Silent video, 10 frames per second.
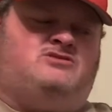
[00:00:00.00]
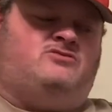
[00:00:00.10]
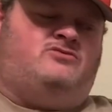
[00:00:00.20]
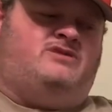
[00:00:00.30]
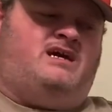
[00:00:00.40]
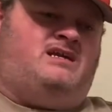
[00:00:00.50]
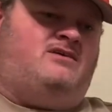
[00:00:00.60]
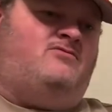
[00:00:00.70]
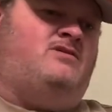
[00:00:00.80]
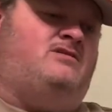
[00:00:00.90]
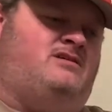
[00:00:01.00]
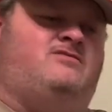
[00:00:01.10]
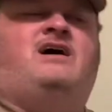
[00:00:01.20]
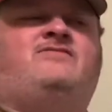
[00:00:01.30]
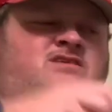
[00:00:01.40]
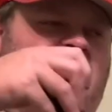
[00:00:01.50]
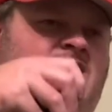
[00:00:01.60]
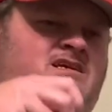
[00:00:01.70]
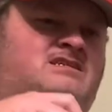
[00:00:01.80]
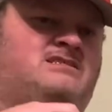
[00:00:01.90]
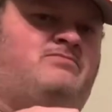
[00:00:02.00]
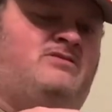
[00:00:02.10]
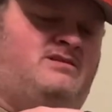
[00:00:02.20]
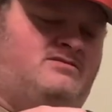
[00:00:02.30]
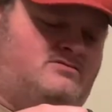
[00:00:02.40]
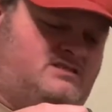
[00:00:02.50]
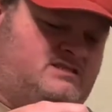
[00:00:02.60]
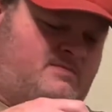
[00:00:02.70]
a hold and you have to yank it to pull it loose.